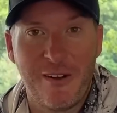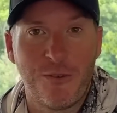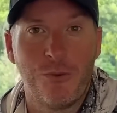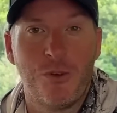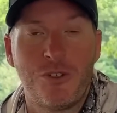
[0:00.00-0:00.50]

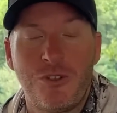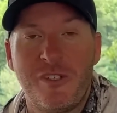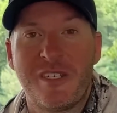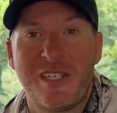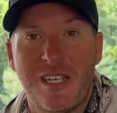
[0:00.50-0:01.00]
Everyone should
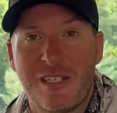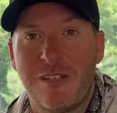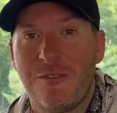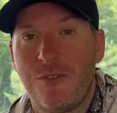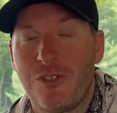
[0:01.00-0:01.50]
stick to
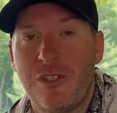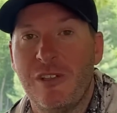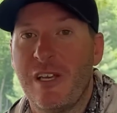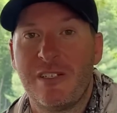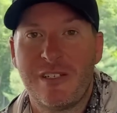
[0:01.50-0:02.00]
the fishing
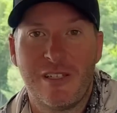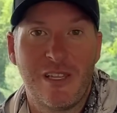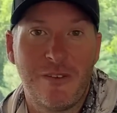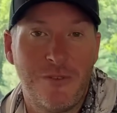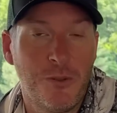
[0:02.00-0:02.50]
lines that
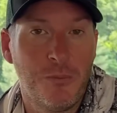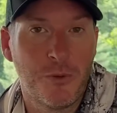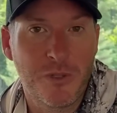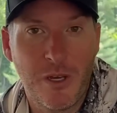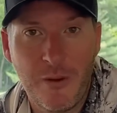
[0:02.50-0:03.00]
they feel
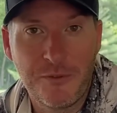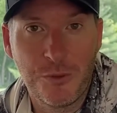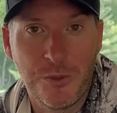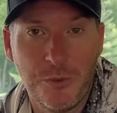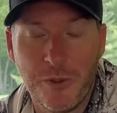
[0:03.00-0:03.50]
most
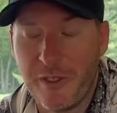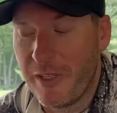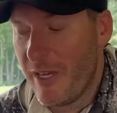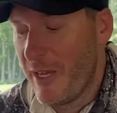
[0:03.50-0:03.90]
comfortable with.